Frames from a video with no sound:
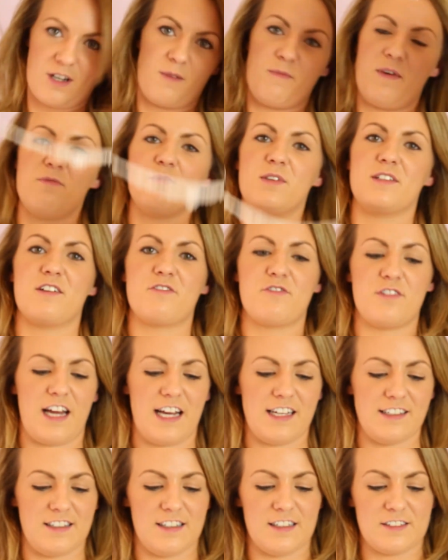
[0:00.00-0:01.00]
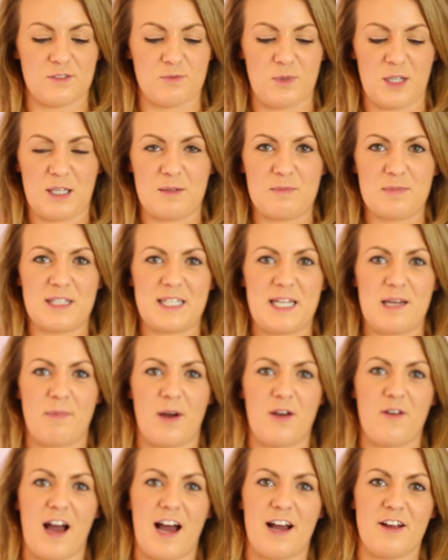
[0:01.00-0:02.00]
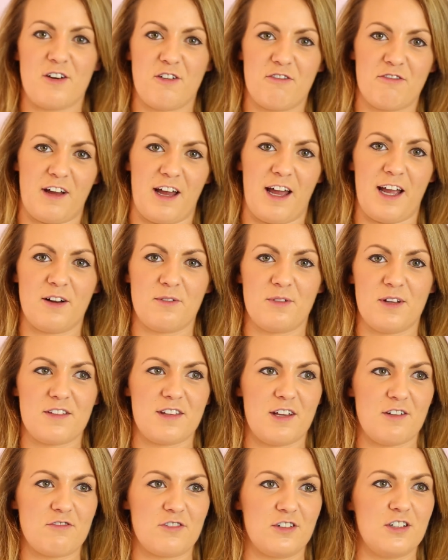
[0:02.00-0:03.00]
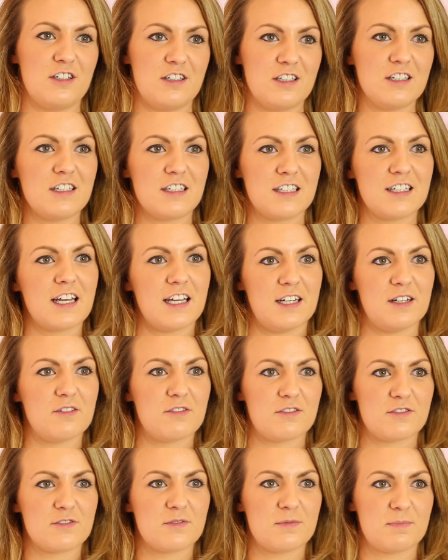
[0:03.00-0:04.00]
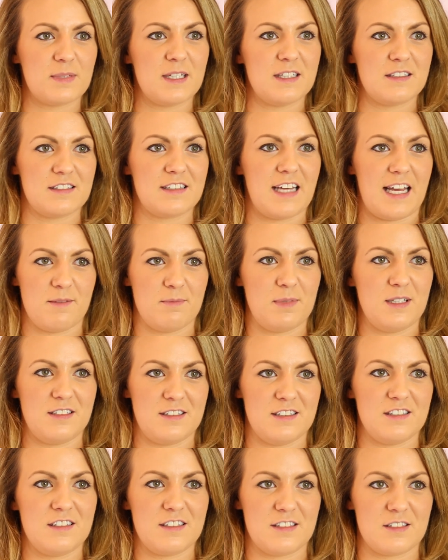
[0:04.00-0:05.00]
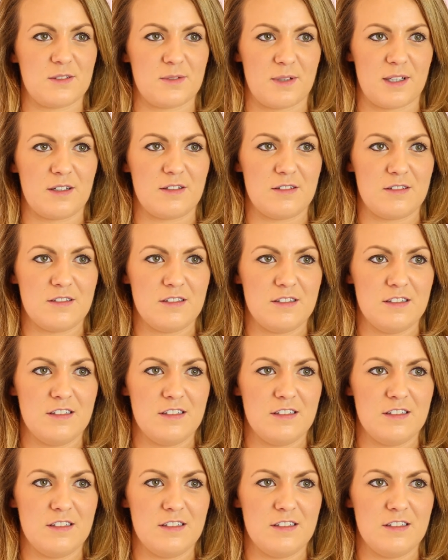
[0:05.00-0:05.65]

come in with different ideas, and we can play about at your fitting with different kind of headpieces as well.